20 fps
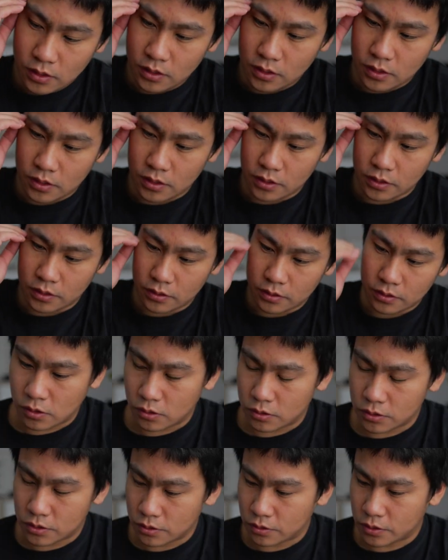And
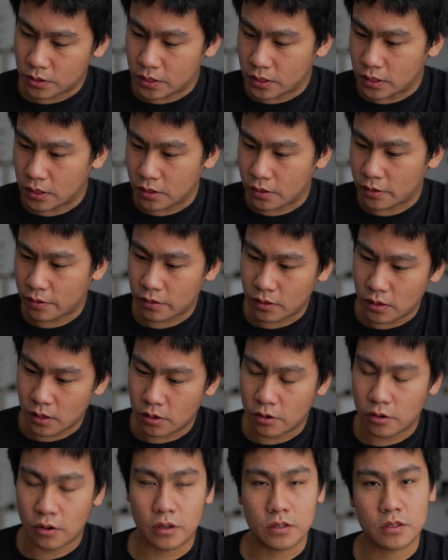also here the
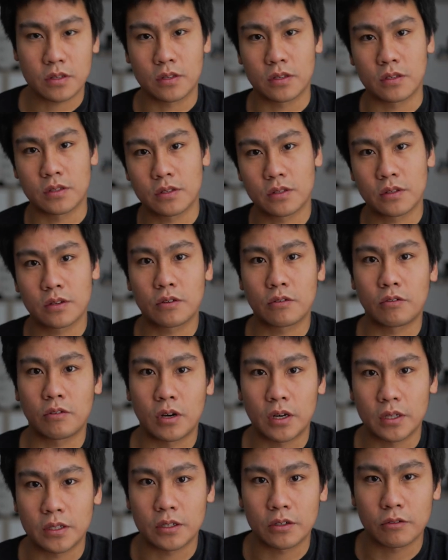cost is
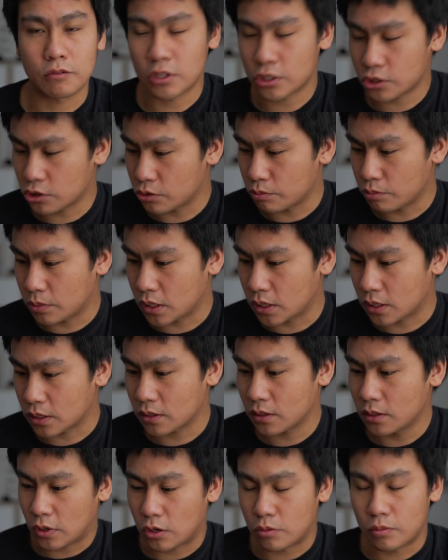quite a question mark,
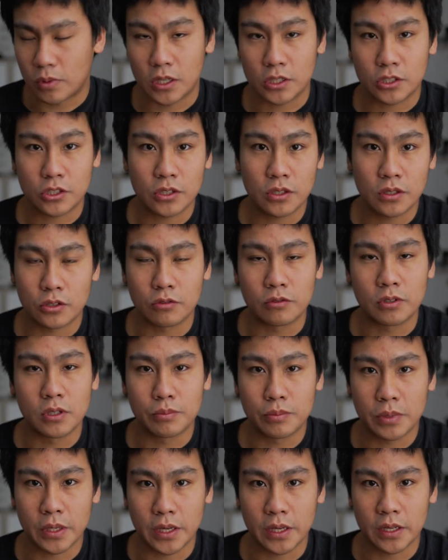how much you will
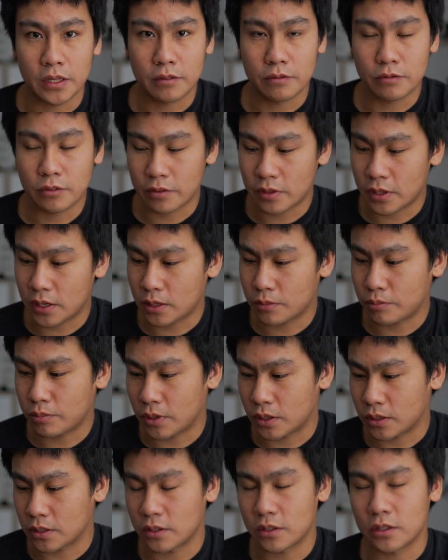pay for that,
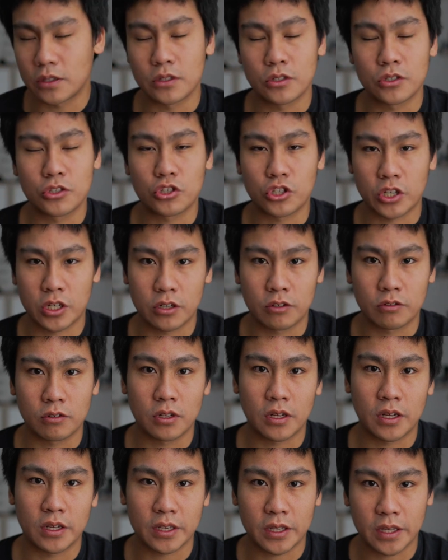but in general
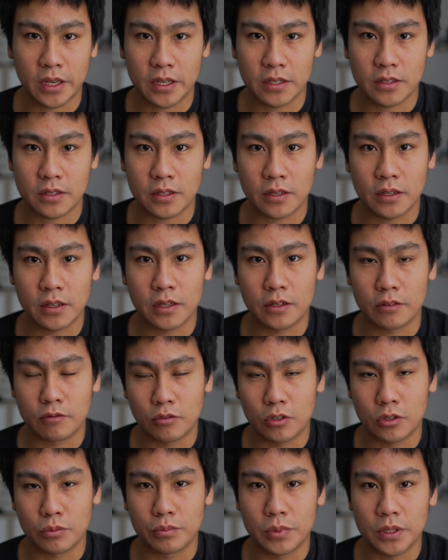I guess it
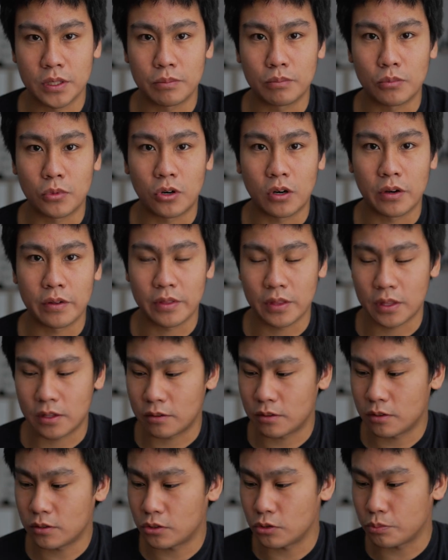would be more
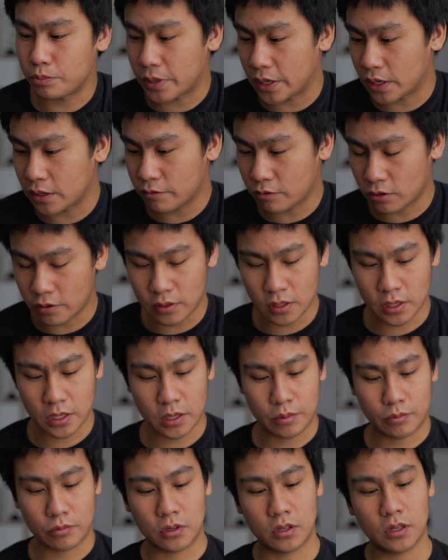than you paid for the
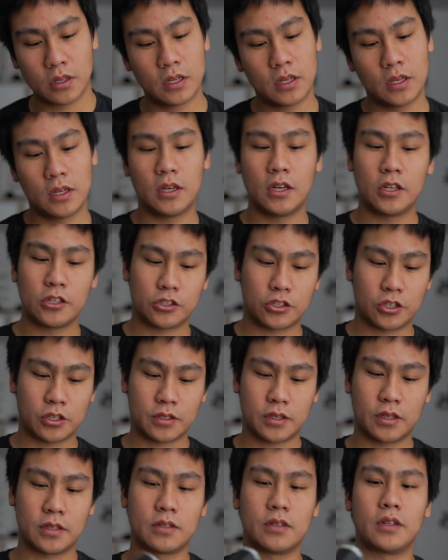camera.
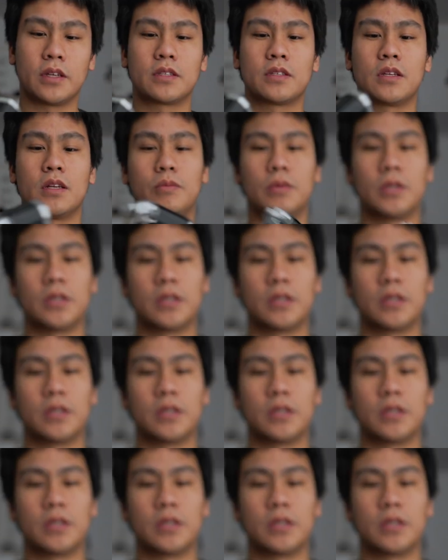Just as an example